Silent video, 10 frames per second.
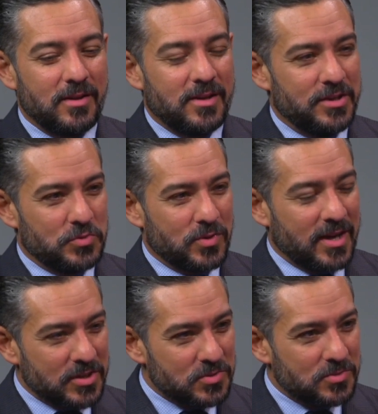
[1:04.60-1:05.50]
Eastwood
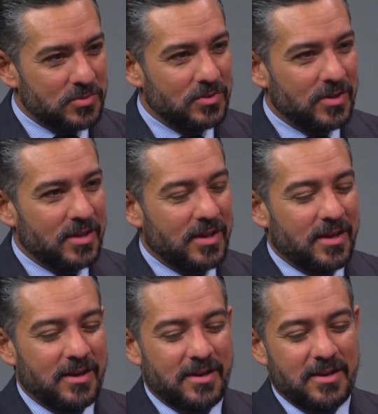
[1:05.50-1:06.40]
High School.
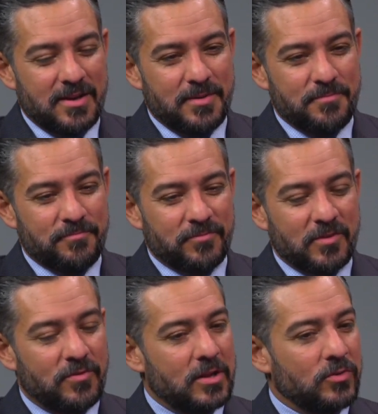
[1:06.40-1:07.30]
Um,
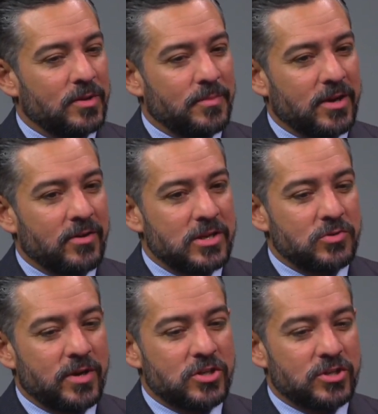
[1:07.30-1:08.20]
following my
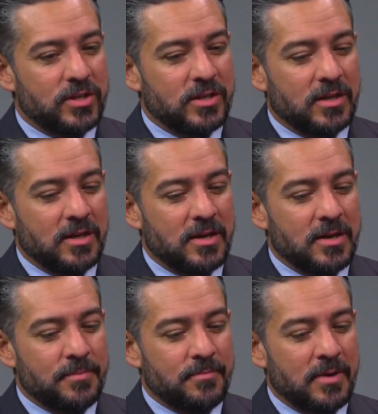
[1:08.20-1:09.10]
graduation,
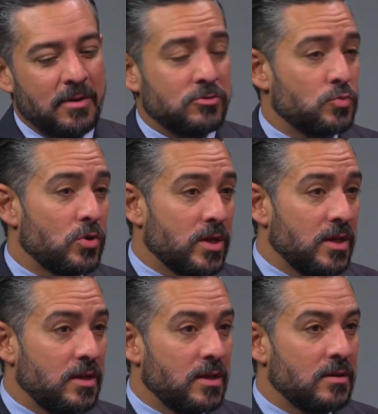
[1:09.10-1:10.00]
um, I was
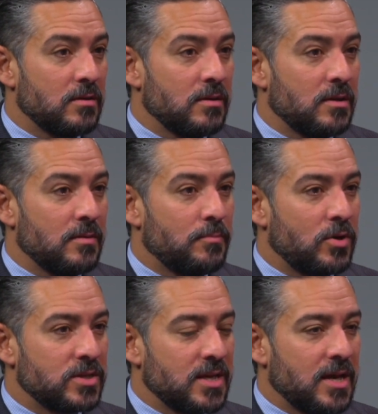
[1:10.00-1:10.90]
working and uh,
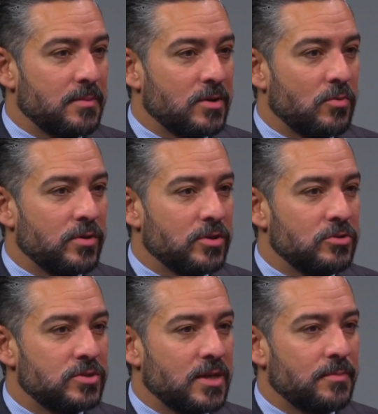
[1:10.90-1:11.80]
part-time and going to
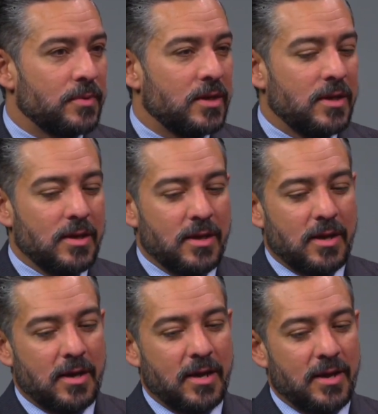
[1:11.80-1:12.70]
UTEP
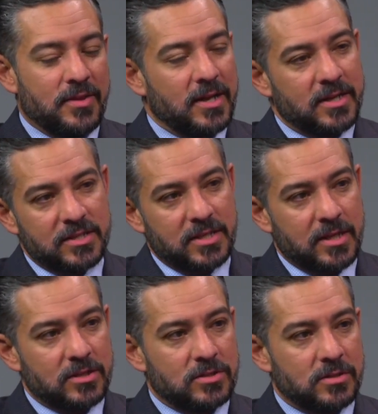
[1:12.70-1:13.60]
uh, and then I
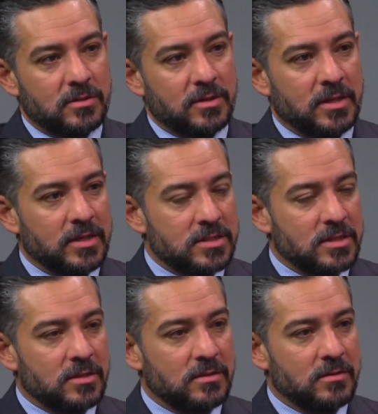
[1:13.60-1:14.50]
decided to enlist
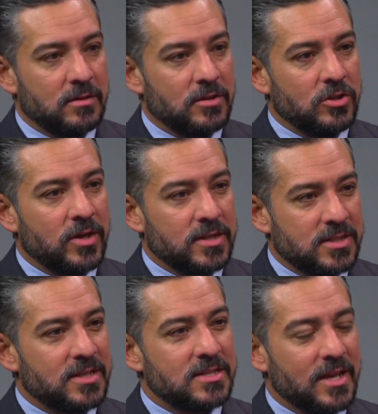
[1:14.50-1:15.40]
in the, in the United
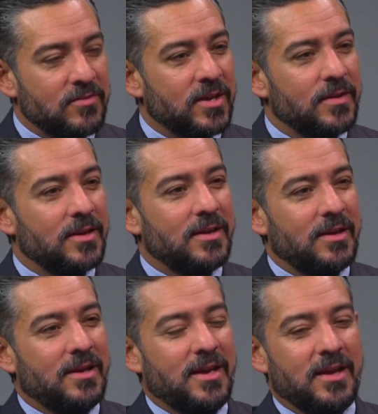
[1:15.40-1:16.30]
States Navy.
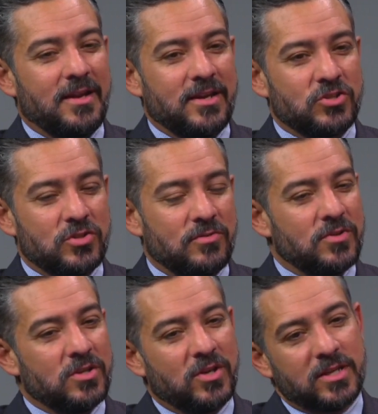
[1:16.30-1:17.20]
And I
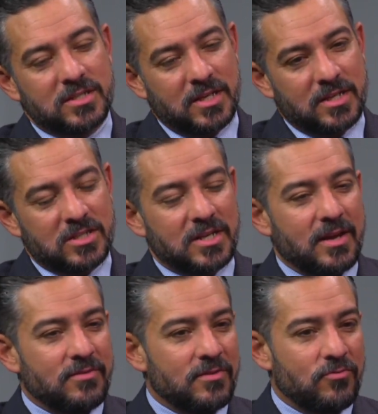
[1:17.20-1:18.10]
served in the United States
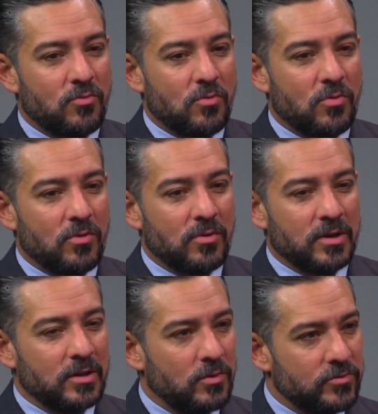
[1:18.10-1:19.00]
Navy for
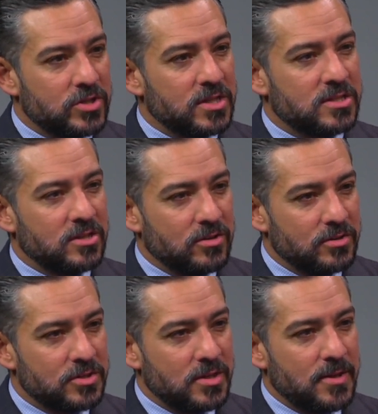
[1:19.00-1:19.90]
a little over six years.